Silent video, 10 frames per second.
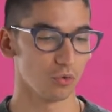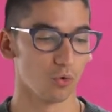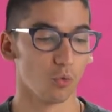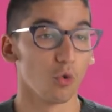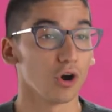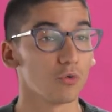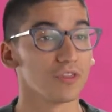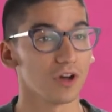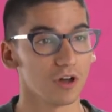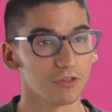work with
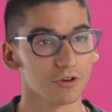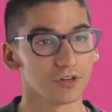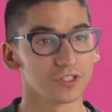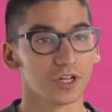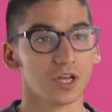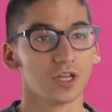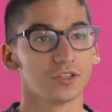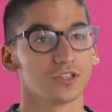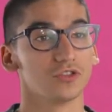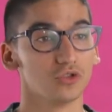others
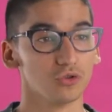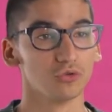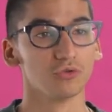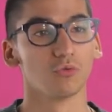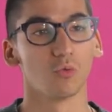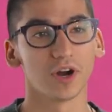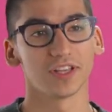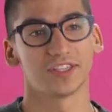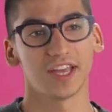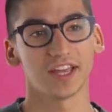to do what
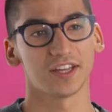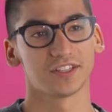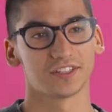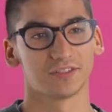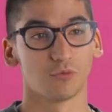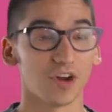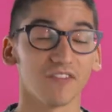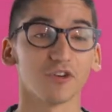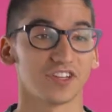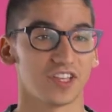it takes,
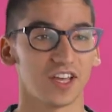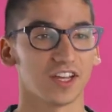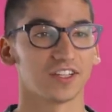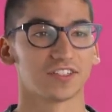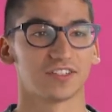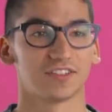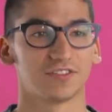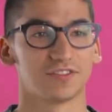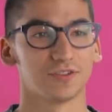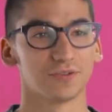whatever it takes,
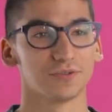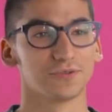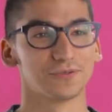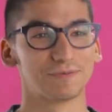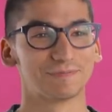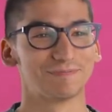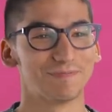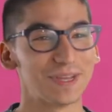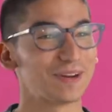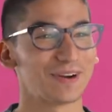to
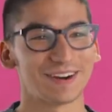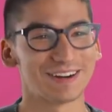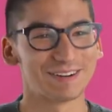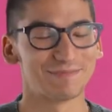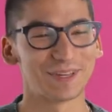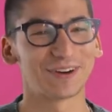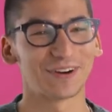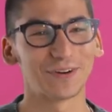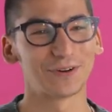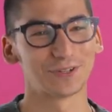meet our
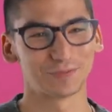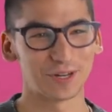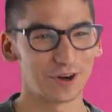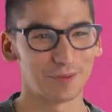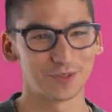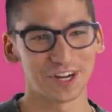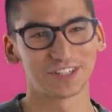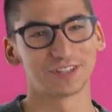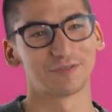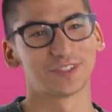goals, meet our
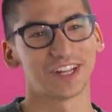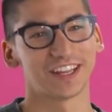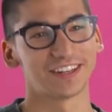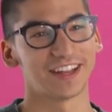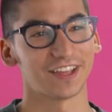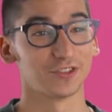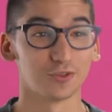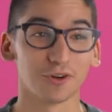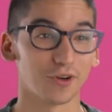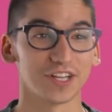objectives, and do
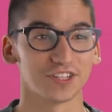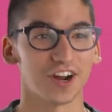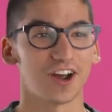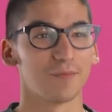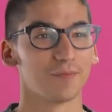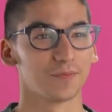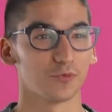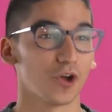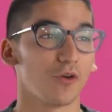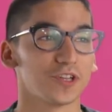a great job.
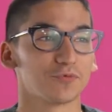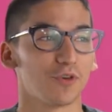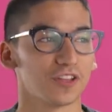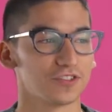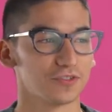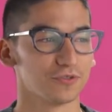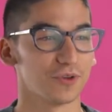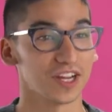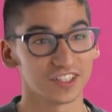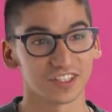We always want to
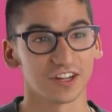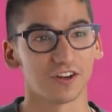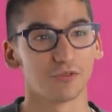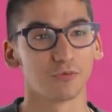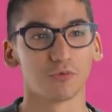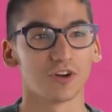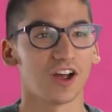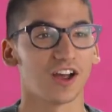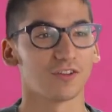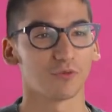excel. We're
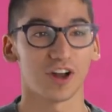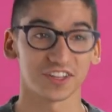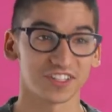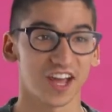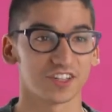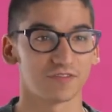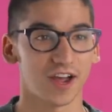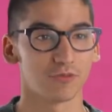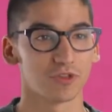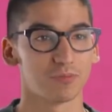not
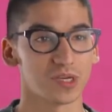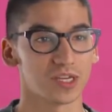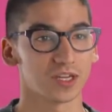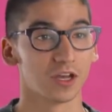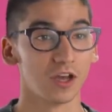satisfied with being